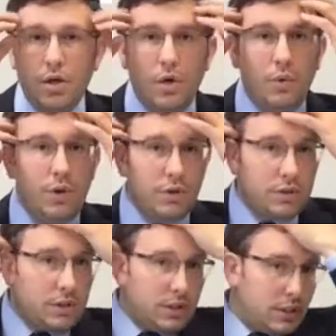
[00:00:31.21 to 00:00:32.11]
We also
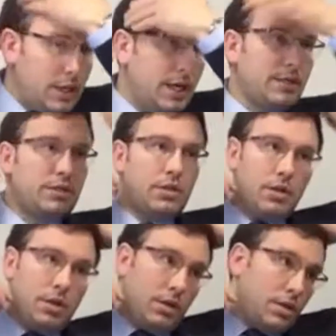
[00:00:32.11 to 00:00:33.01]
discussed
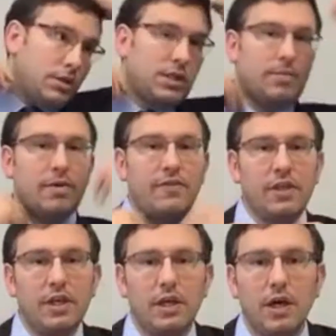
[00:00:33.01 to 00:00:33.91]
some of
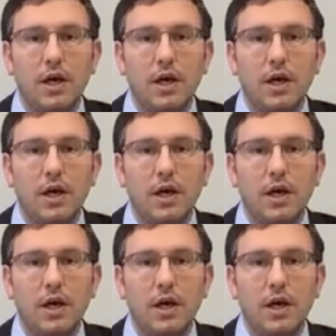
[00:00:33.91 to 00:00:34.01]
the